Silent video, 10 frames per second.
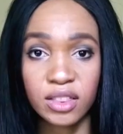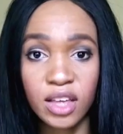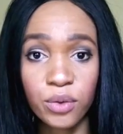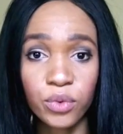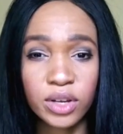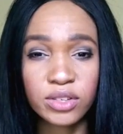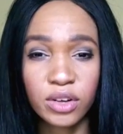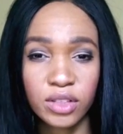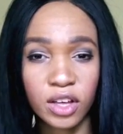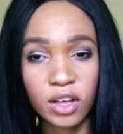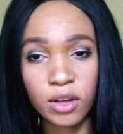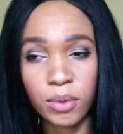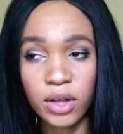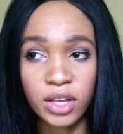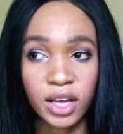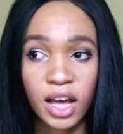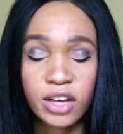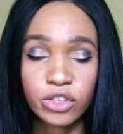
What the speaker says: Then when I started thinking about like, hey,